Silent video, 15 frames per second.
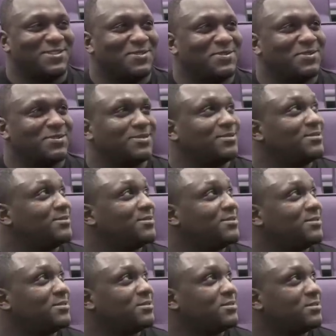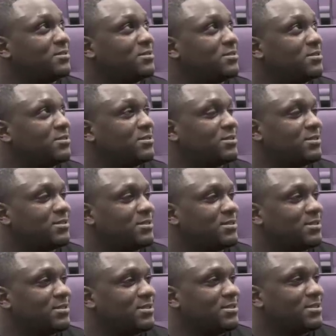well, if you could get down to an ideal
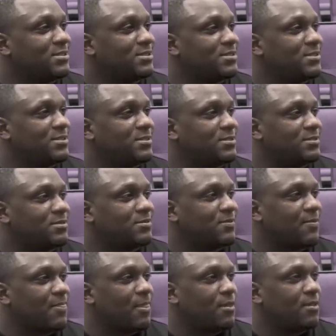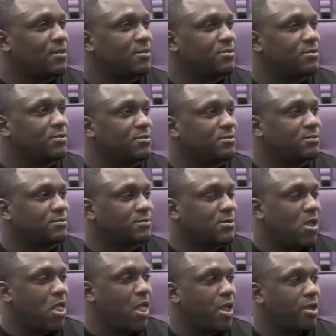weight, I mean, just magically
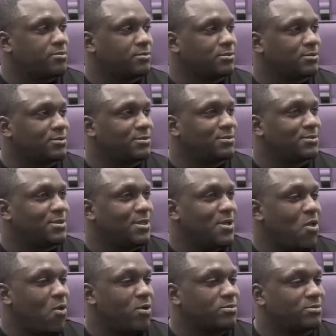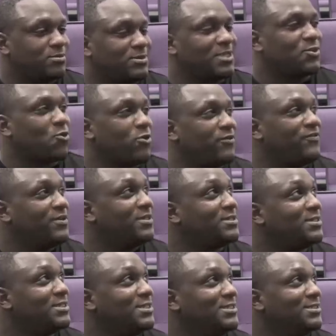get there, what, what weight would that be? About
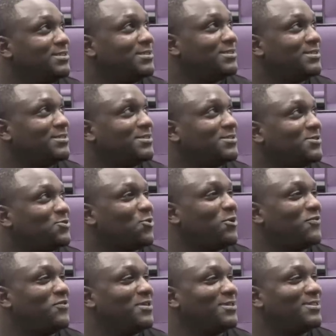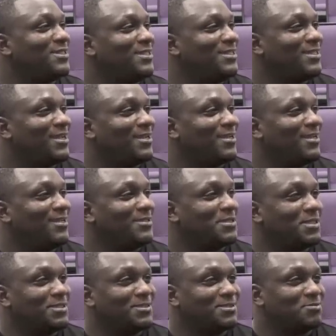315. 315, get the
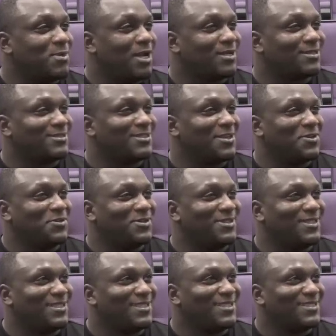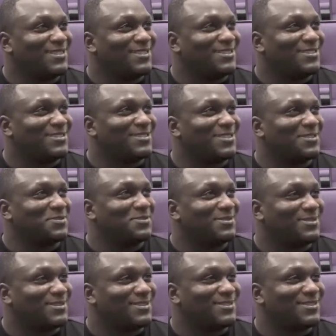going, back to
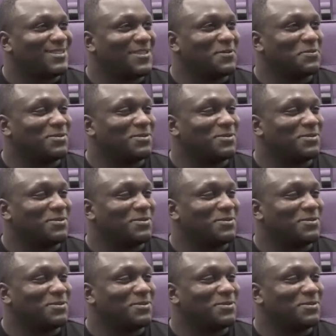showing. so,